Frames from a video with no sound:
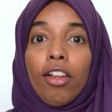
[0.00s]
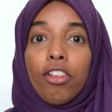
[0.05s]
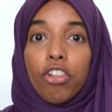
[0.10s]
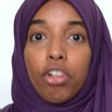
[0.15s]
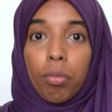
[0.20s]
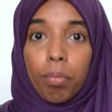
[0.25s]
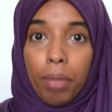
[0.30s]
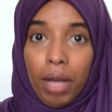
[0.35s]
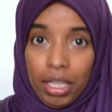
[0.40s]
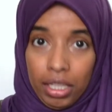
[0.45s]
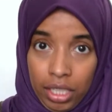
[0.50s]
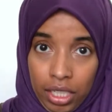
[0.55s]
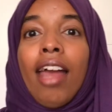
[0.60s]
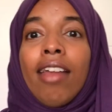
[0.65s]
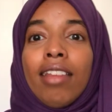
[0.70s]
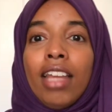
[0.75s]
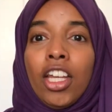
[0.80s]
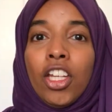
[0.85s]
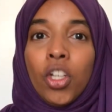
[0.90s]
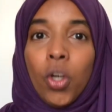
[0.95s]
your belly. And
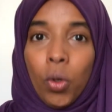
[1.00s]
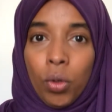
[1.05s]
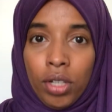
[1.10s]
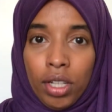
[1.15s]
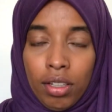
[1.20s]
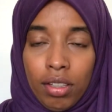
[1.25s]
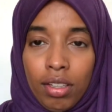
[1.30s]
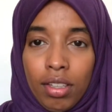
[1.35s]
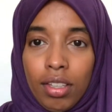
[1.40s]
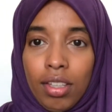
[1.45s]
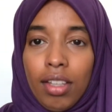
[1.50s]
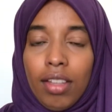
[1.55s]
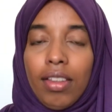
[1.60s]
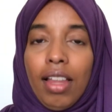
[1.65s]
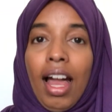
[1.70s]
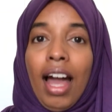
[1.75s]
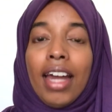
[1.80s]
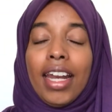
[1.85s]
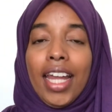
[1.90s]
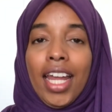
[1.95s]
they noticed
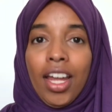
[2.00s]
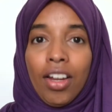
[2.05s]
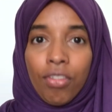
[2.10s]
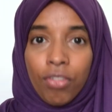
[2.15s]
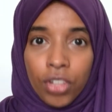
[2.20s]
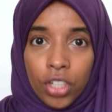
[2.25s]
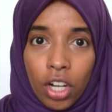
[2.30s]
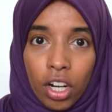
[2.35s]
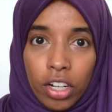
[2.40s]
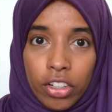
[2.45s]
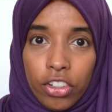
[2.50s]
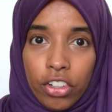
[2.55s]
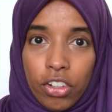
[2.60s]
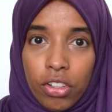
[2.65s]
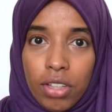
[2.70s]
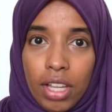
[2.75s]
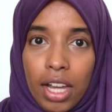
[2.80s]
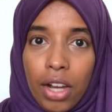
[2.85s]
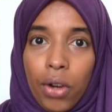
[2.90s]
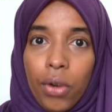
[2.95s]
at every
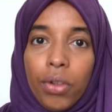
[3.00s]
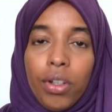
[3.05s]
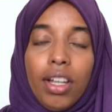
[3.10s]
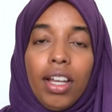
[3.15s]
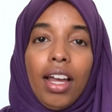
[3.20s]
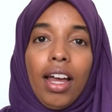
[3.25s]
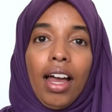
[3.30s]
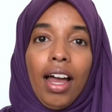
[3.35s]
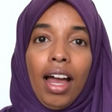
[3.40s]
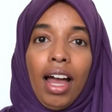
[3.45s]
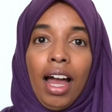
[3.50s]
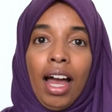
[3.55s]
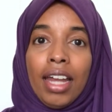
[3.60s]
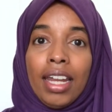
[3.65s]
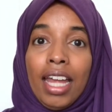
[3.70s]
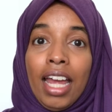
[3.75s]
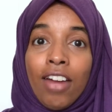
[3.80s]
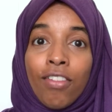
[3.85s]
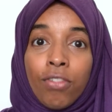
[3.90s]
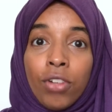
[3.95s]
ultrasound, at
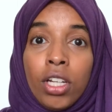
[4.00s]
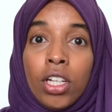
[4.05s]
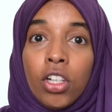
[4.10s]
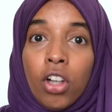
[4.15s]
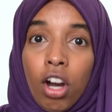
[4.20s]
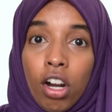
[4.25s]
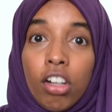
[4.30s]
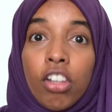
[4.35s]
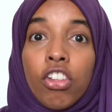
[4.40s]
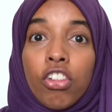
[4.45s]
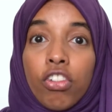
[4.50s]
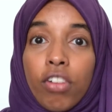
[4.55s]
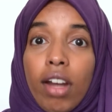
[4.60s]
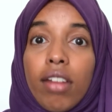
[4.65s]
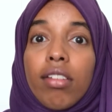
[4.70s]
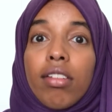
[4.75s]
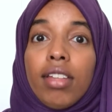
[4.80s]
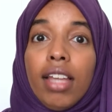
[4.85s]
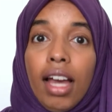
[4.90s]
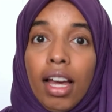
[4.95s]
every
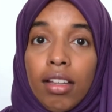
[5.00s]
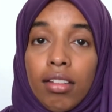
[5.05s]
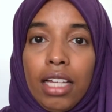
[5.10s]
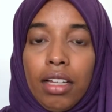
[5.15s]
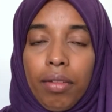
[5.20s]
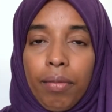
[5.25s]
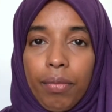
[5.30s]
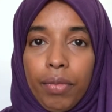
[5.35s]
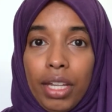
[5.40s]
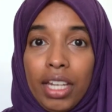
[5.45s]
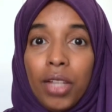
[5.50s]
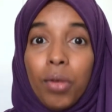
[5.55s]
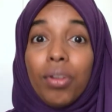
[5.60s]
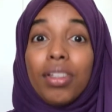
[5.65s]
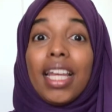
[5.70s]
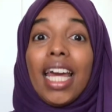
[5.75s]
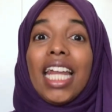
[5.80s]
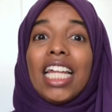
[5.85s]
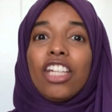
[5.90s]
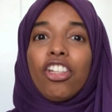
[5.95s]
non-stress test, that he was
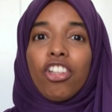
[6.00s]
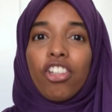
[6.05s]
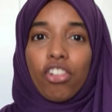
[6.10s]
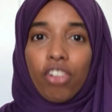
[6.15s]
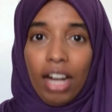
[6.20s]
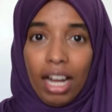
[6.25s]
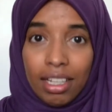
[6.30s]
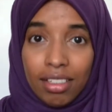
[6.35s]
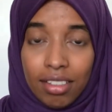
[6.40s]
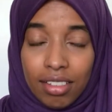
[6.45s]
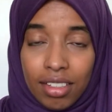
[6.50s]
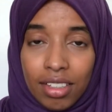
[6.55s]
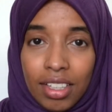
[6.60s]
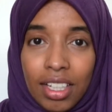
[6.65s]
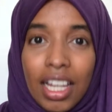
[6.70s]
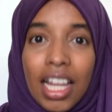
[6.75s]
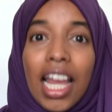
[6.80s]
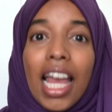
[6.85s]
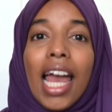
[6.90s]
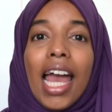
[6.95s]
getting stressed
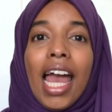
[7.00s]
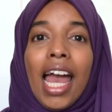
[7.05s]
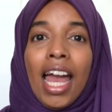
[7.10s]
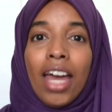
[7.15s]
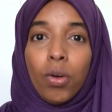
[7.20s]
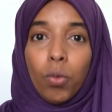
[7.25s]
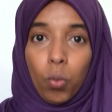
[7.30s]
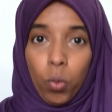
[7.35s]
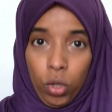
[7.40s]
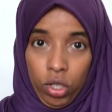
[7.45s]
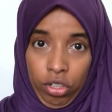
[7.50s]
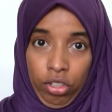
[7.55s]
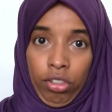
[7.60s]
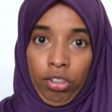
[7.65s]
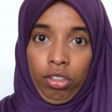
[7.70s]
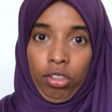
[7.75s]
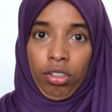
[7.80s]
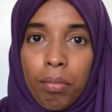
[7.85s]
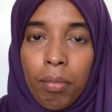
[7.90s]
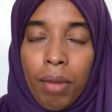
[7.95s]
and
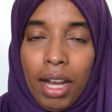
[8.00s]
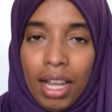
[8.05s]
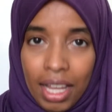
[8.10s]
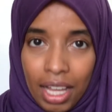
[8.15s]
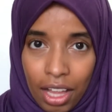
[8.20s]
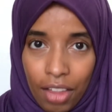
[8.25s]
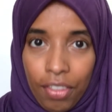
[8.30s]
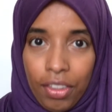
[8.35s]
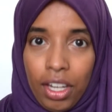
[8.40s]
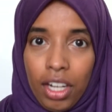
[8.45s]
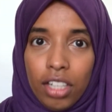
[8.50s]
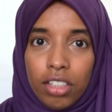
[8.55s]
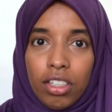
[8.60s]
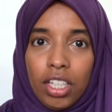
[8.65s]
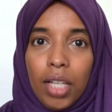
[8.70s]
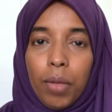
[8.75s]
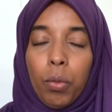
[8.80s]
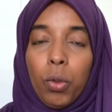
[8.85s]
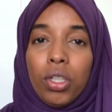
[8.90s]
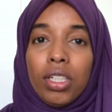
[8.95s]
worse. My healthcare
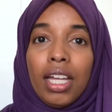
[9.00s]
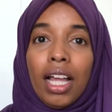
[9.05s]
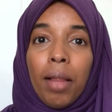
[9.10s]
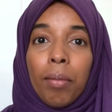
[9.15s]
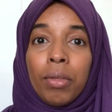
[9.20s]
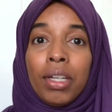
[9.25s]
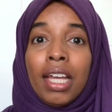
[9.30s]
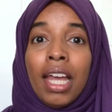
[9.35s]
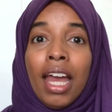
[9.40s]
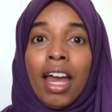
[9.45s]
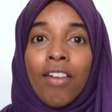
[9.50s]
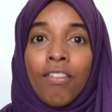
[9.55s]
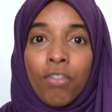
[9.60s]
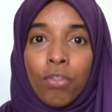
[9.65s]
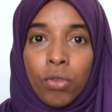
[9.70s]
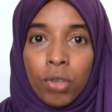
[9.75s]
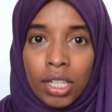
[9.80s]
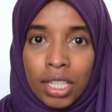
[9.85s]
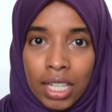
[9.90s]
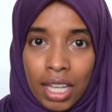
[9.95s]
team would tell me
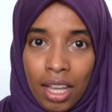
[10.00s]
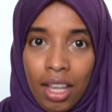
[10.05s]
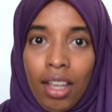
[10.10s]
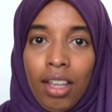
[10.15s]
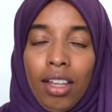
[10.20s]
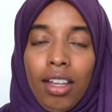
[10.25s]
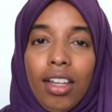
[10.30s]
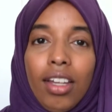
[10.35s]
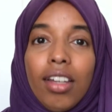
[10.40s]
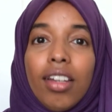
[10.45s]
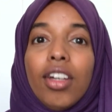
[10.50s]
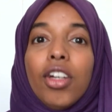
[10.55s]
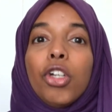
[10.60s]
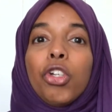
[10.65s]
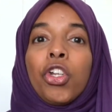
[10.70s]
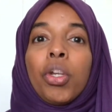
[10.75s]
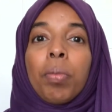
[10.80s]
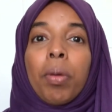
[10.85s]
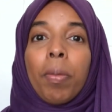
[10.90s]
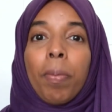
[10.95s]
every day
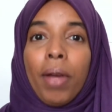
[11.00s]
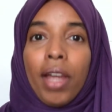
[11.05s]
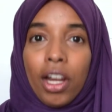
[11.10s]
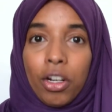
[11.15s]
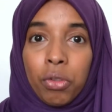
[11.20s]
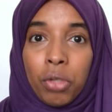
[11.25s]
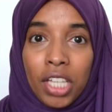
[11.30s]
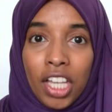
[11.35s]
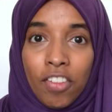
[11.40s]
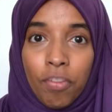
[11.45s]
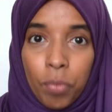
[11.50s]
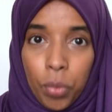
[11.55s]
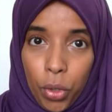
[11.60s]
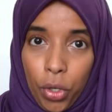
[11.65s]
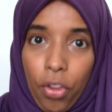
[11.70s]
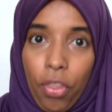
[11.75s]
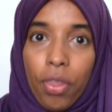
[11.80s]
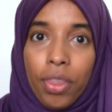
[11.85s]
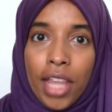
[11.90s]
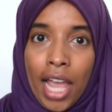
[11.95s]
to prepare to give
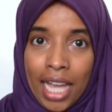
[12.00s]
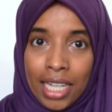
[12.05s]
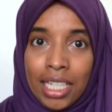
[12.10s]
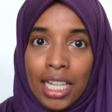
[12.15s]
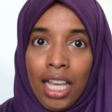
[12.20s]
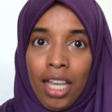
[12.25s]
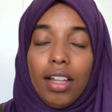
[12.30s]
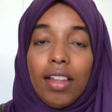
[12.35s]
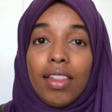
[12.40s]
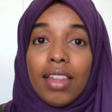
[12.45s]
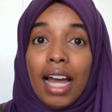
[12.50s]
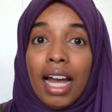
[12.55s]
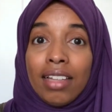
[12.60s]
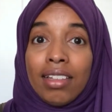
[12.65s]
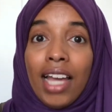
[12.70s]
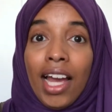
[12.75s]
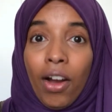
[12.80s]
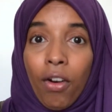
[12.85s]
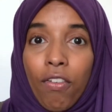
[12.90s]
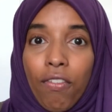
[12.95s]
birth that day. That's
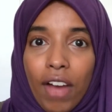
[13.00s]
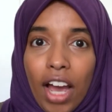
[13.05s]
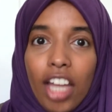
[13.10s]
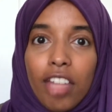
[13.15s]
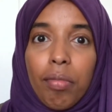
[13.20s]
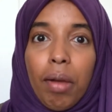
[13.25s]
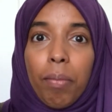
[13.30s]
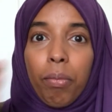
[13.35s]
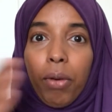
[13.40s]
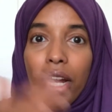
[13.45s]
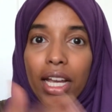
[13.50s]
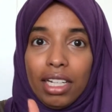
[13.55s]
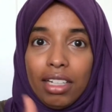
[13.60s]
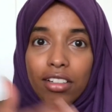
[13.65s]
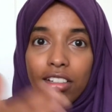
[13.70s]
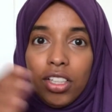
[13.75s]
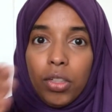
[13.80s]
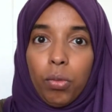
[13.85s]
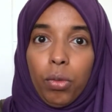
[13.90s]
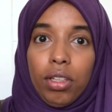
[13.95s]
how fast my
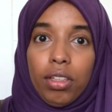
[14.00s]
pregnancy was